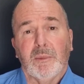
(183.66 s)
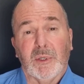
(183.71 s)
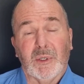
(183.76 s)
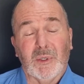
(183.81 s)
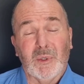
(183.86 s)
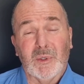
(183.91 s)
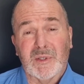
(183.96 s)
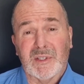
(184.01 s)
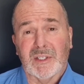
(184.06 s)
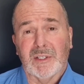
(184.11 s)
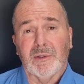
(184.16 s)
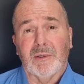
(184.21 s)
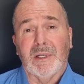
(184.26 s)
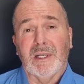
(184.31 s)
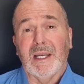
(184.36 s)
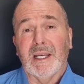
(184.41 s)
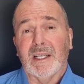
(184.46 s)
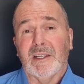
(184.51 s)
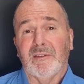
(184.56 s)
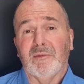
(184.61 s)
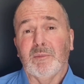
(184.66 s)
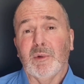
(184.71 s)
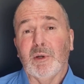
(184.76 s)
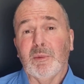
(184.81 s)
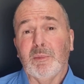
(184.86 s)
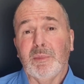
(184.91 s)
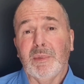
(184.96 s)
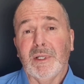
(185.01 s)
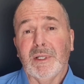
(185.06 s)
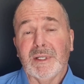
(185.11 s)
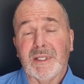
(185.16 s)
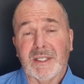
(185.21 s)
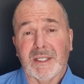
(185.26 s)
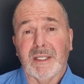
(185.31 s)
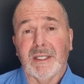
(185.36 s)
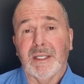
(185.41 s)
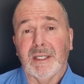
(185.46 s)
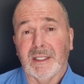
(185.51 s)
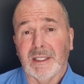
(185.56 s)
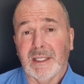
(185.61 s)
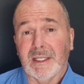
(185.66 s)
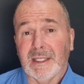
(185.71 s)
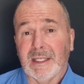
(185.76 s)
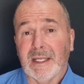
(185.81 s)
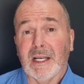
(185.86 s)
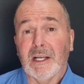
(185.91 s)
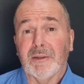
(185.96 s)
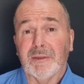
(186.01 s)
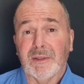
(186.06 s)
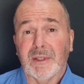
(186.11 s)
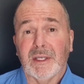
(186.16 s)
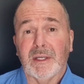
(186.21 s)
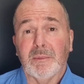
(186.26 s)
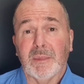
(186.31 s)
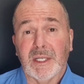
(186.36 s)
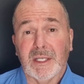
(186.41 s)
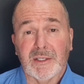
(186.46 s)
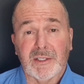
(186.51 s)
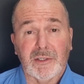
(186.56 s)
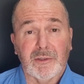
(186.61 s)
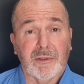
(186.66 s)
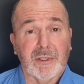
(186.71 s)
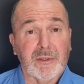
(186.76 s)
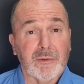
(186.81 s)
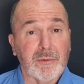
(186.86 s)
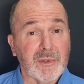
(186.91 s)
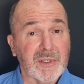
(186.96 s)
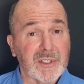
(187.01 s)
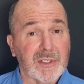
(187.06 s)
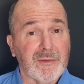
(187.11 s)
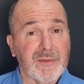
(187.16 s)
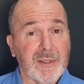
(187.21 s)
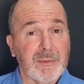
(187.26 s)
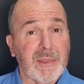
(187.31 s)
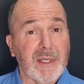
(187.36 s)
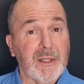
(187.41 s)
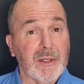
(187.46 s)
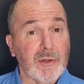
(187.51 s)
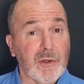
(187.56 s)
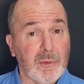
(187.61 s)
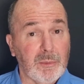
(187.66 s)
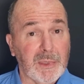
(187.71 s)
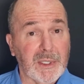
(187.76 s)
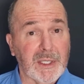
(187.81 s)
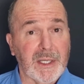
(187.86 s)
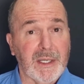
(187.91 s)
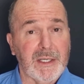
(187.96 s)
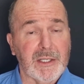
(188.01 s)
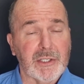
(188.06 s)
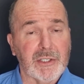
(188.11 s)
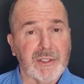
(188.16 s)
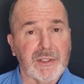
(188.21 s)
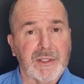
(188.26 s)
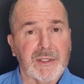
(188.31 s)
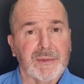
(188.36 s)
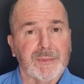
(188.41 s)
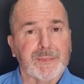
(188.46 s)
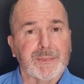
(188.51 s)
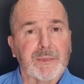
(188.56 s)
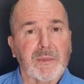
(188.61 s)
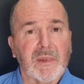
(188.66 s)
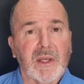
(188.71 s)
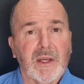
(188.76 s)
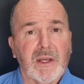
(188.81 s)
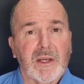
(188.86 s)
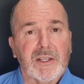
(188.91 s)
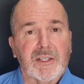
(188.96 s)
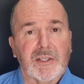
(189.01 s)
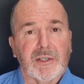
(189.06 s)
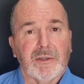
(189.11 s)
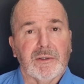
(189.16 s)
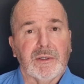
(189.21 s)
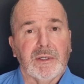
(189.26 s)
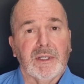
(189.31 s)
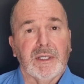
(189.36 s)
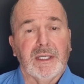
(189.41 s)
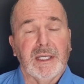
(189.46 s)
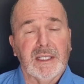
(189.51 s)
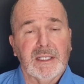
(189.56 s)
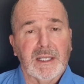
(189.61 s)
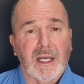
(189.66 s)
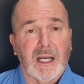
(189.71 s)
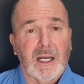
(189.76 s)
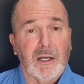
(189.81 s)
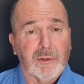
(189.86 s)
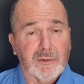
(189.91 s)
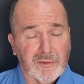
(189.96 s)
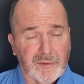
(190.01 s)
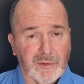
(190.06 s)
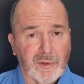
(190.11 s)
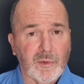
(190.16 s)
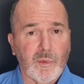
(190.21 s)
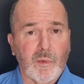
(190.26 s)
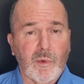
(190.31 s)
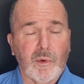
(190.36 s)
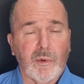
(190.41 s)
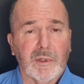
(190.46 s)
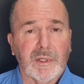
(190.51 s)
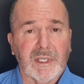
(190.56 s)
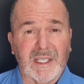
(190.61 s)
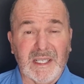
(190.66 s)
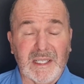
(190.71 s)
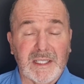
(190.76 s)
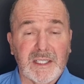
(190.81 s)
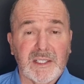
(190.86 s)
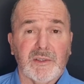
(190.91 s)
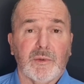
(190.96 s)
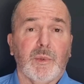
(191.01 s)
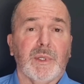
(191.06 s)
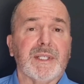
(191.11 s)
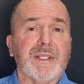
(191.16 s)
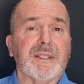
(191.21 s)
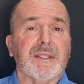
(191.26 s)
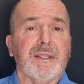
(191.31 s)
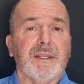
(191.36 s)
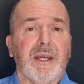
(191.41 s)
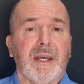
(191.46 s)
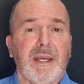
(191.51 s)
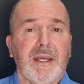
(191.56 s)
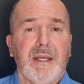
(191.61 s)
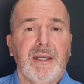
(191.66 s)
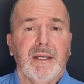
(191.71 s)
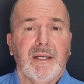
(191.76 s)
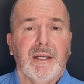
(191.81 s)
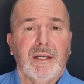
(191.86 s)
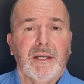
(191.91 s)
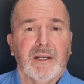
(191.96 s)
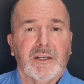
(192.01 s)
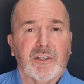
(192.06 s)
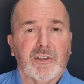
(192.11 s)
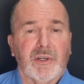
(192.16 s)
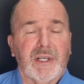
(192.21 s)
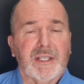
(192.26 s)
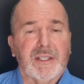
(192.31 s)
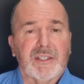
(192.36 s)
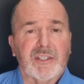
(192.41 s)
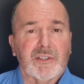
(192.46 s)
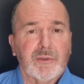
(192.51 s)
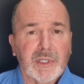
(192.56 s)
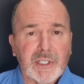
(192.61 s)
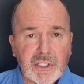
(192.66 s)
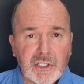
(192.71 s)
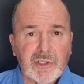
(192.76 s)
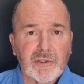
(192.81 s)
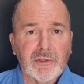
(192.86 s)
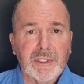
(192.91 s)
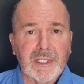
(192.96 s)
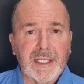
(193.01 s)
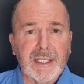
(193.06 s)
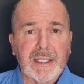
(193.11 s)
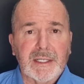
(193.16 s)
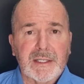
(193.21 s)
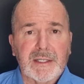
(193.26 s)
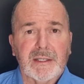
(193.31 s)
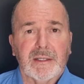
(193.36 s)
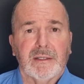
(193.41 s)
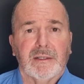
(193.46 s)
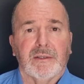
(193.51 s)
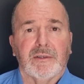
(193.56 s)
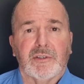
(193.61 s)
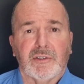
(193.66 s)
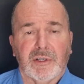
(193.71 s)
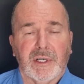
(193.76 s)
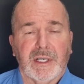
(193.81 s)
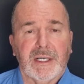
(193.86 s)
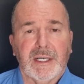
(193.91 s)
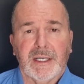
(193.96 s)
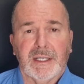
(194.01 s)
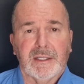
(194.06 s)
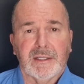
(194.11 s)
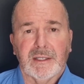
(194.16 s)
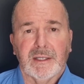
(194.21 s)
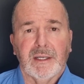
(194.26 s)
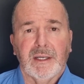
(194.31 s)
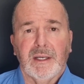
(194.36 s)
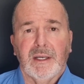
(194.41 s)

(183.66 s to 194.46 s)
but also a lack of mobility, and getting out there means you're at risk of some other complications. So get out for a walk at least once a day, try and stretch your legs, try and